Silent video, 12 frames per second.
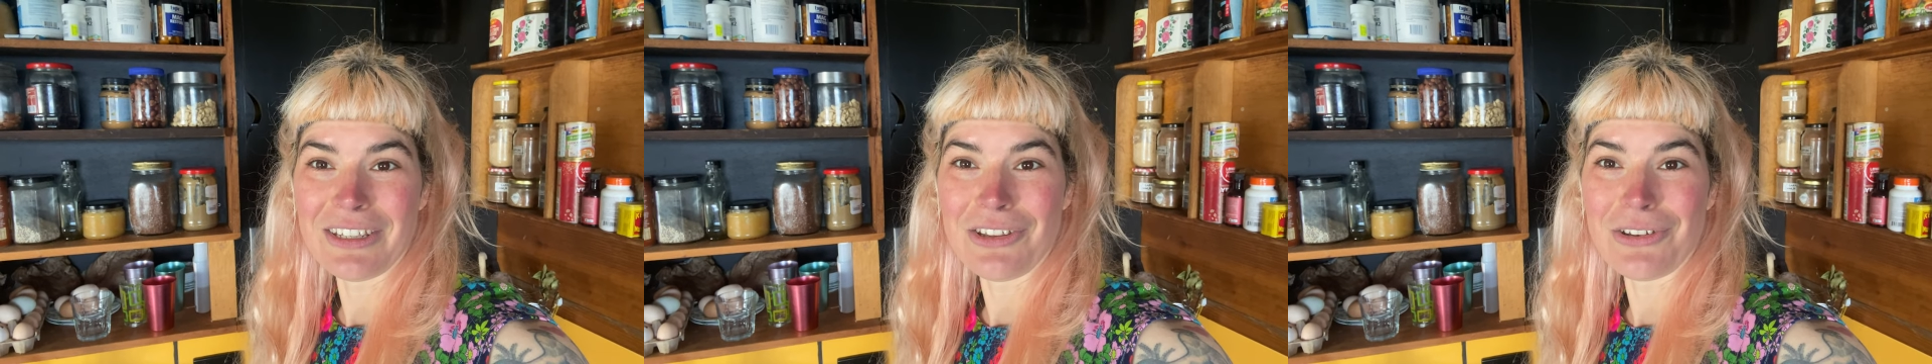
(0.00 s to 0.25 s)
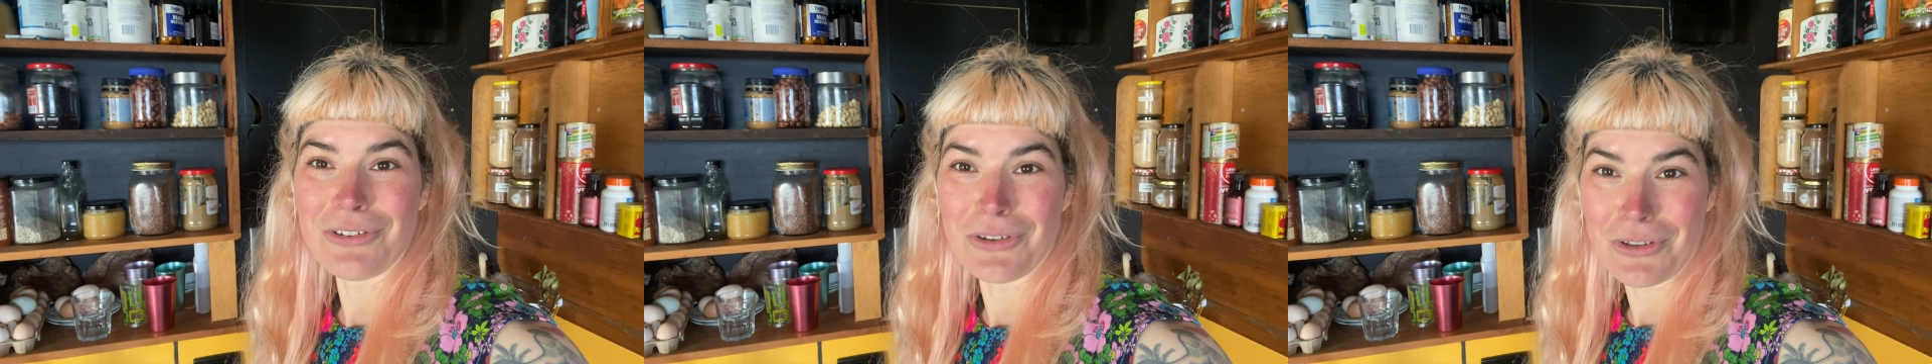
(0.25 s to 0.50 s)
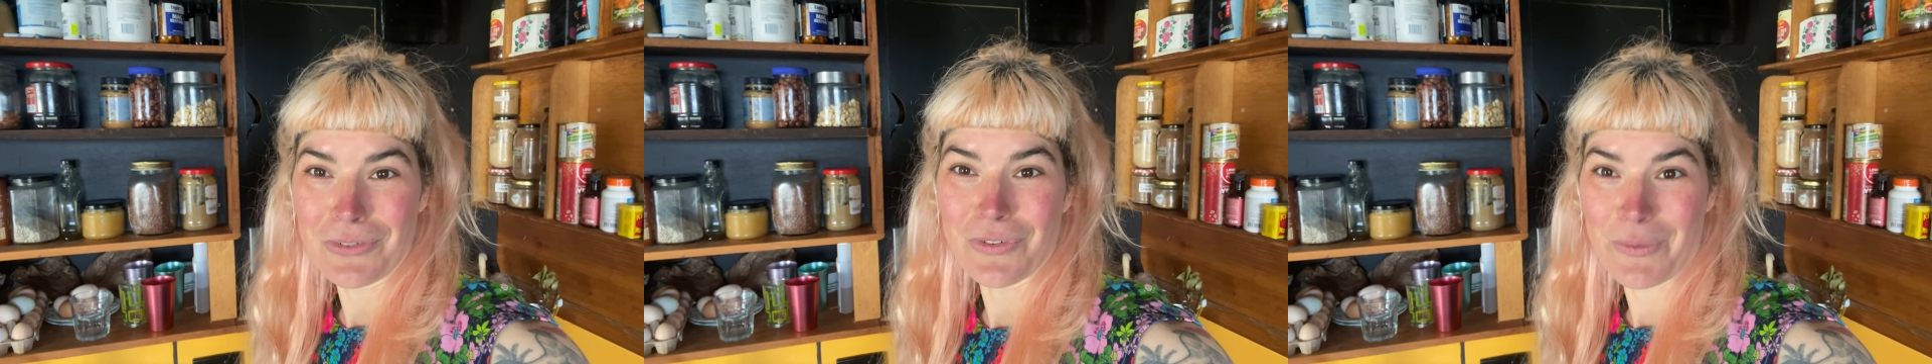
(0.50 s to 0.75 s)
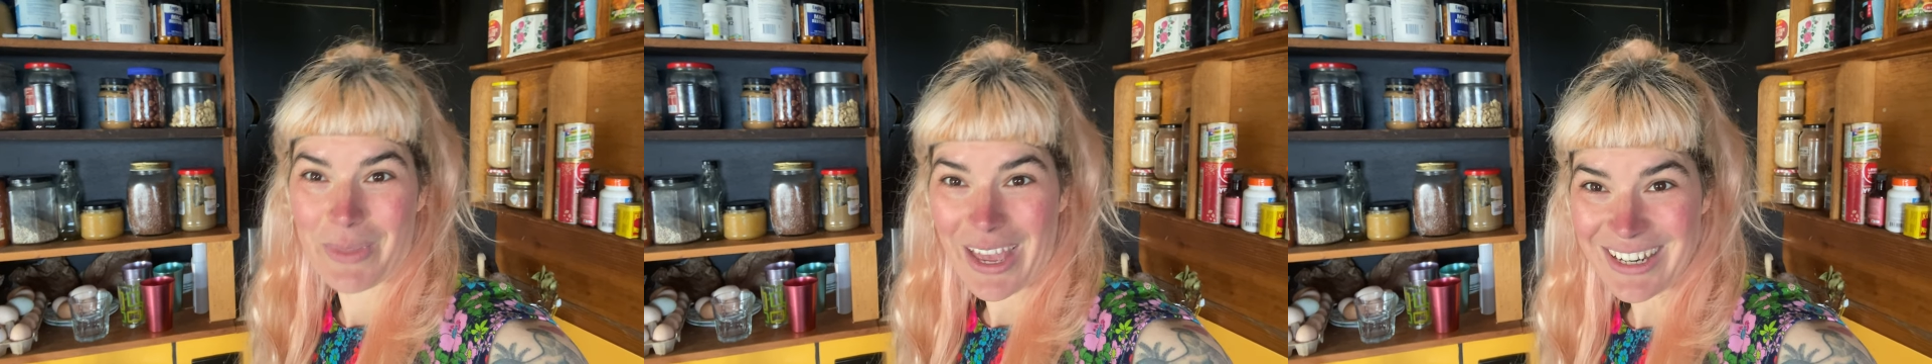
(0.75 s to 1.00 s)
you use
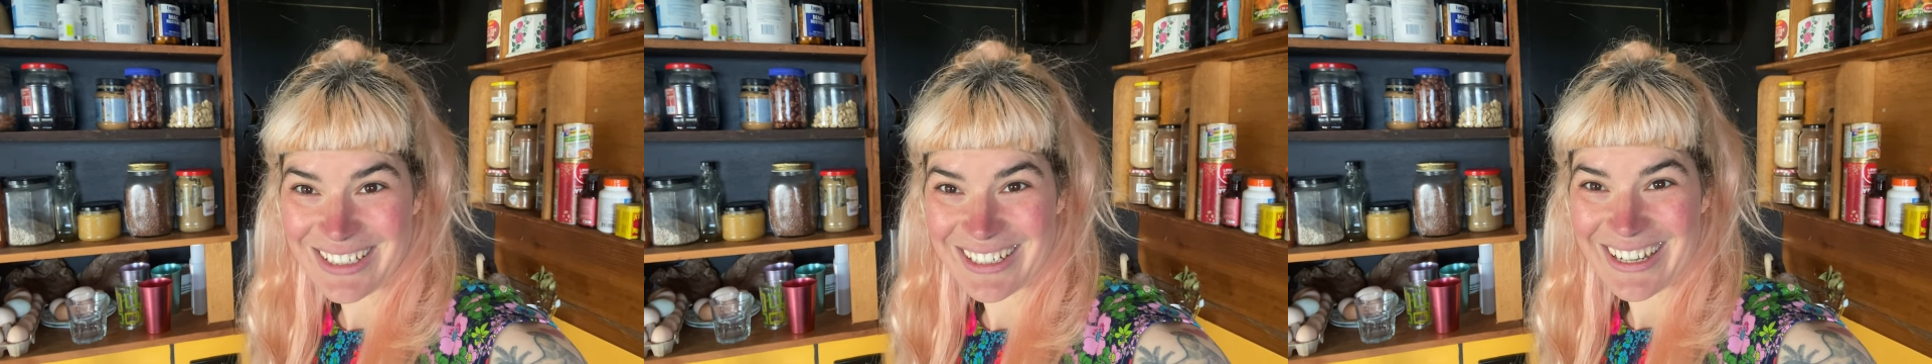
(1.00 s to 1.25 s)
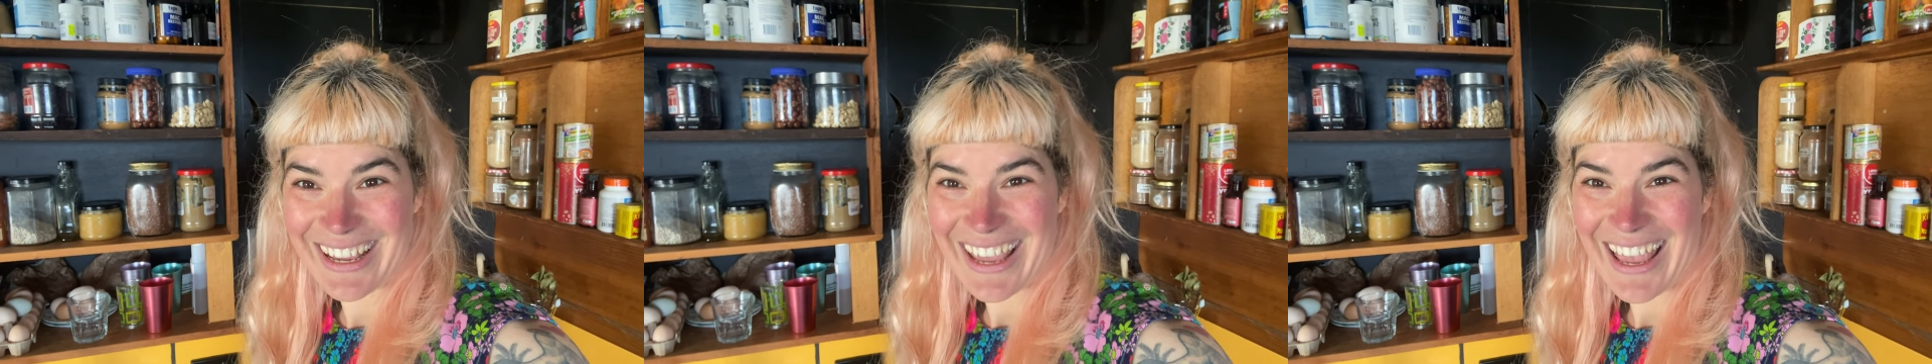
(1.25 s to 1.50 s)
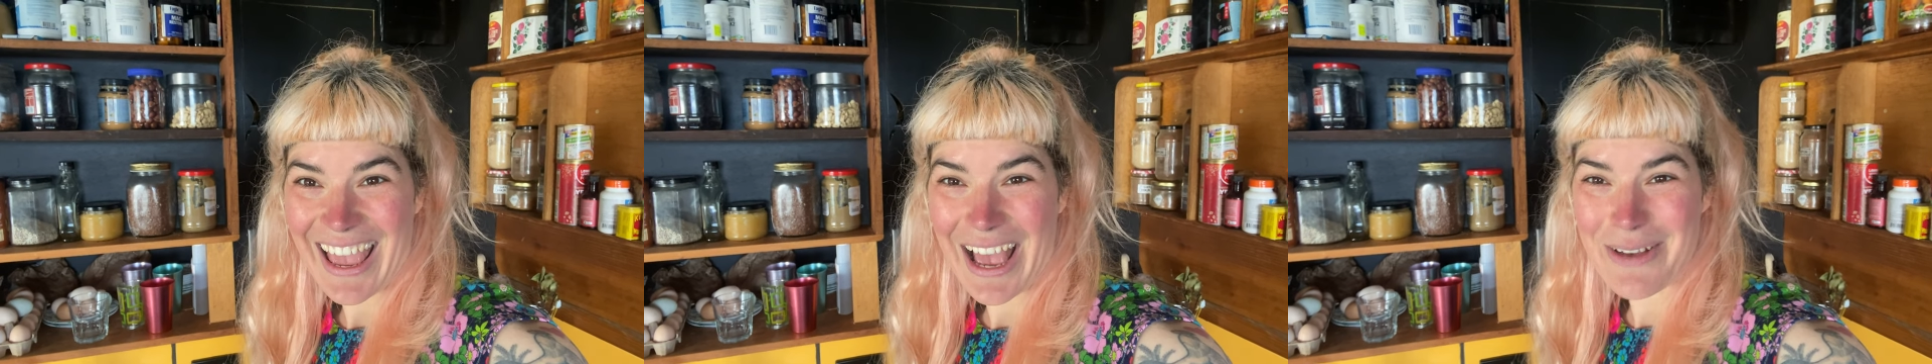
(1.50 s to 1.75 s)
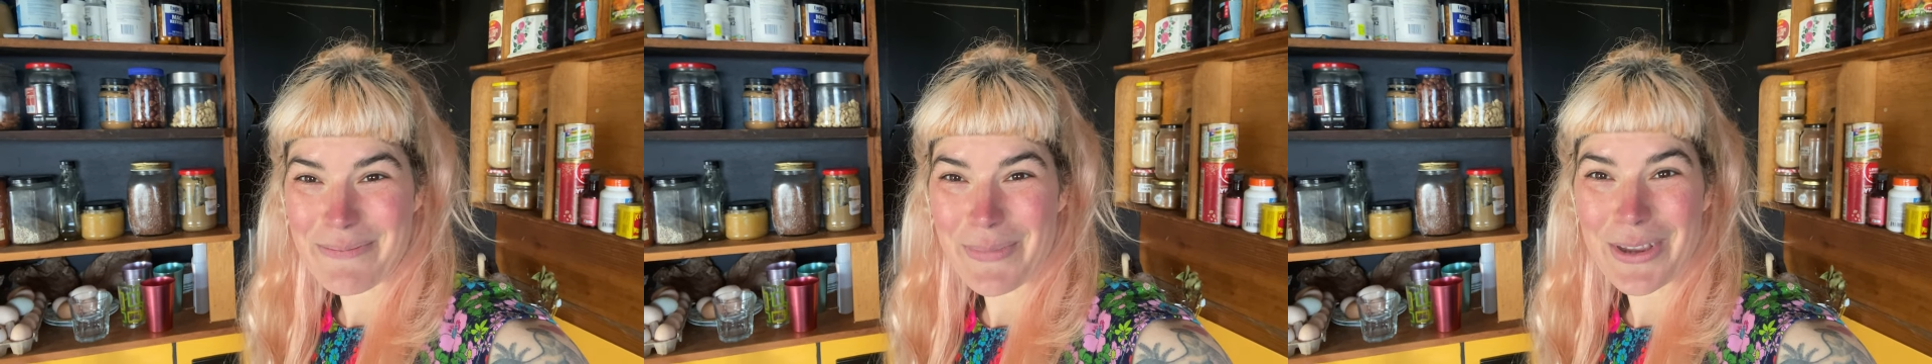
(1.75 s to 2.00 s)
from that
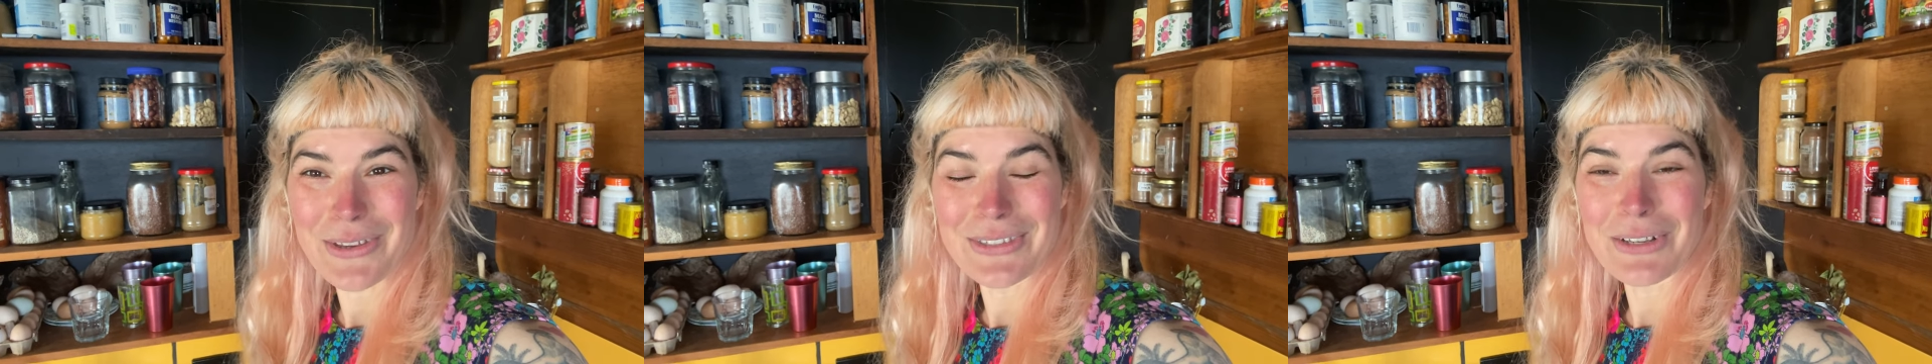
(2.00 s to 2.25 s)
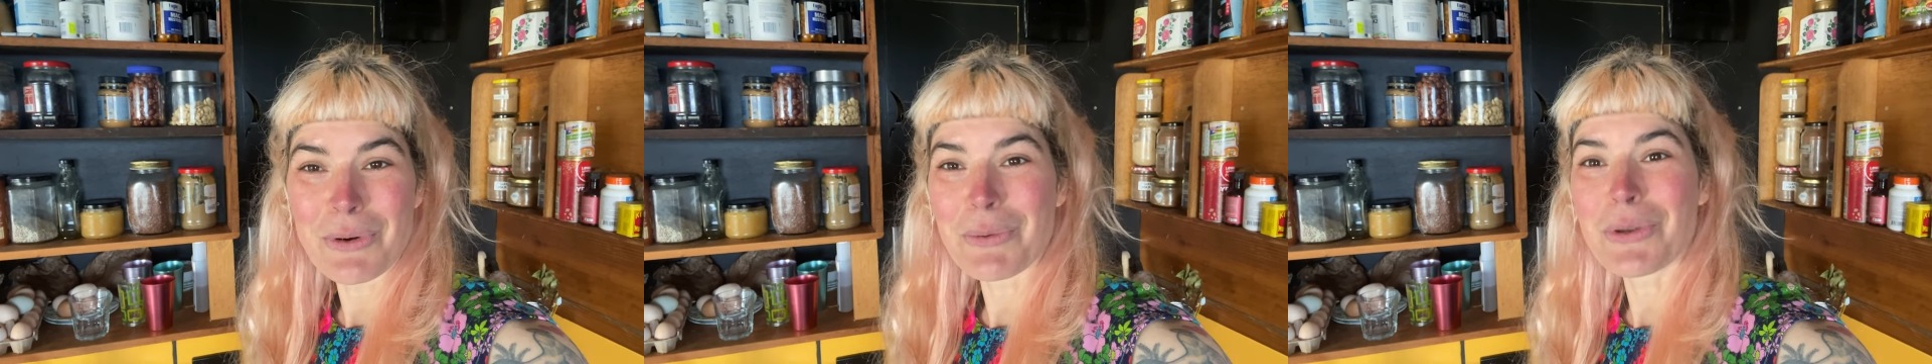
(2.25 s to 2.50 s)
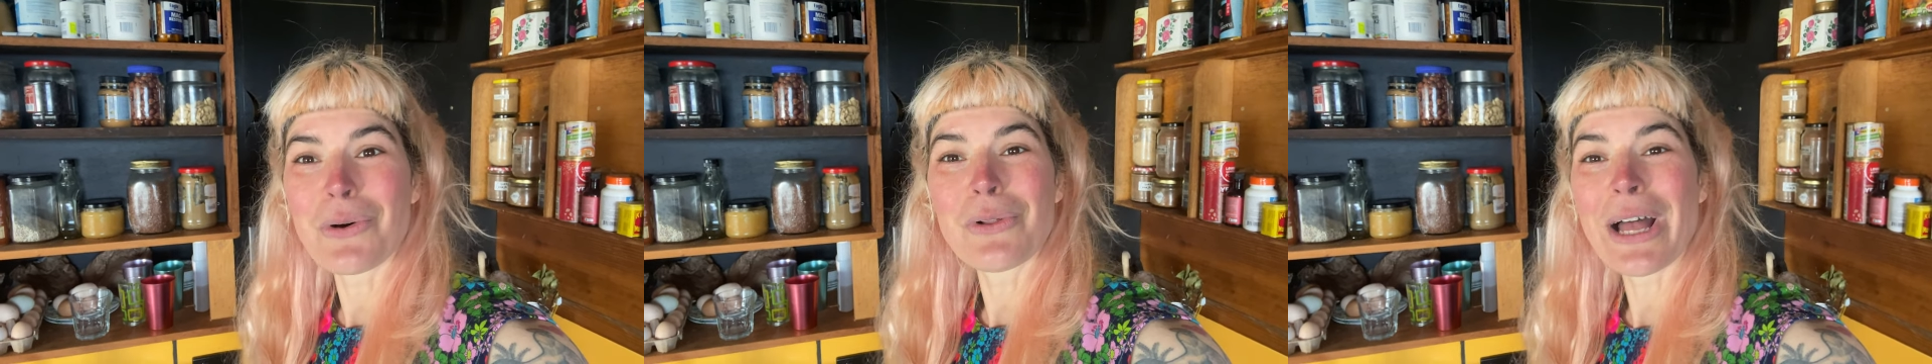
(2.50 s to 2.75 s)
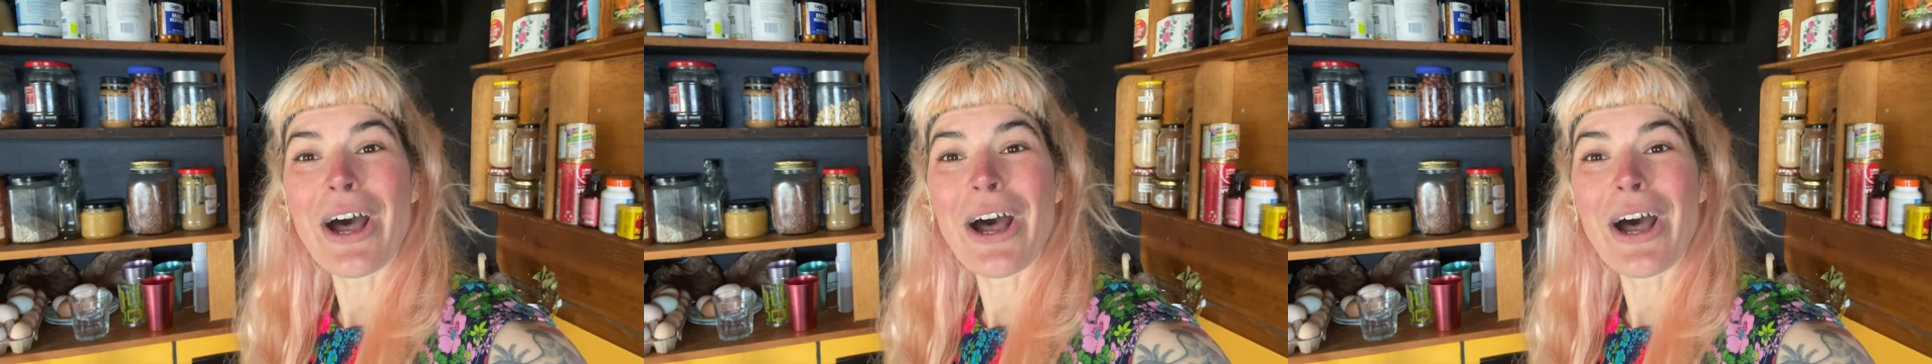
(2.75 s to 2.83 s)
by using what we call a